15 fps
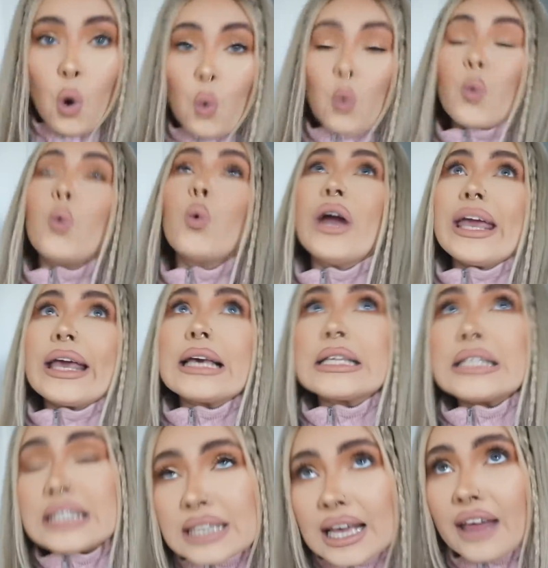I
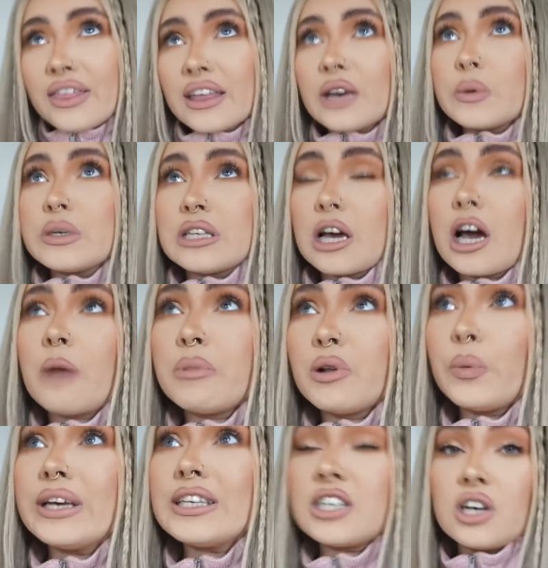think it was a couple of
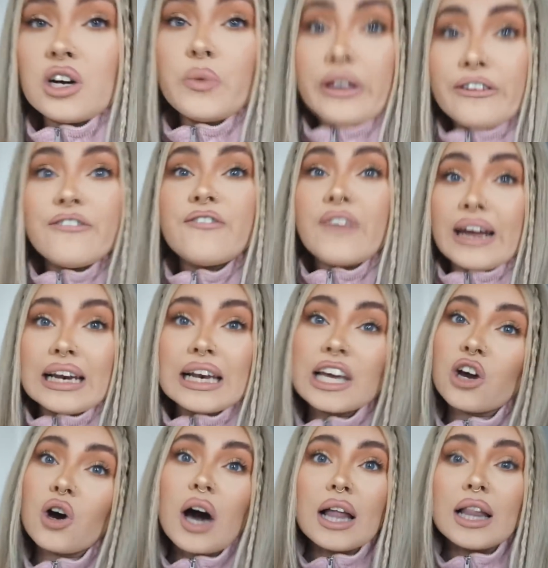weeks ago we finally
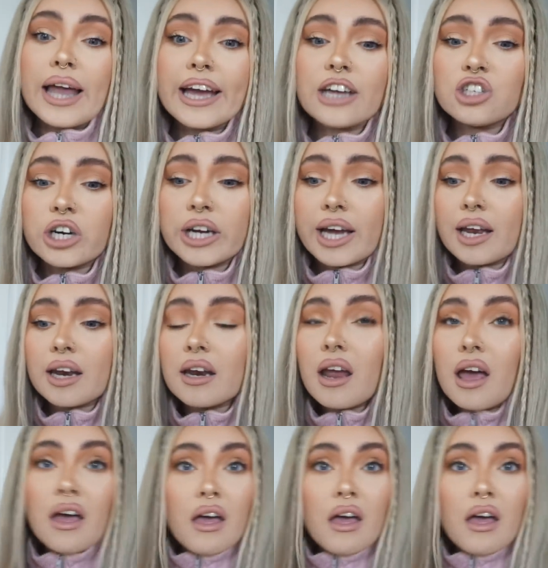got electric in.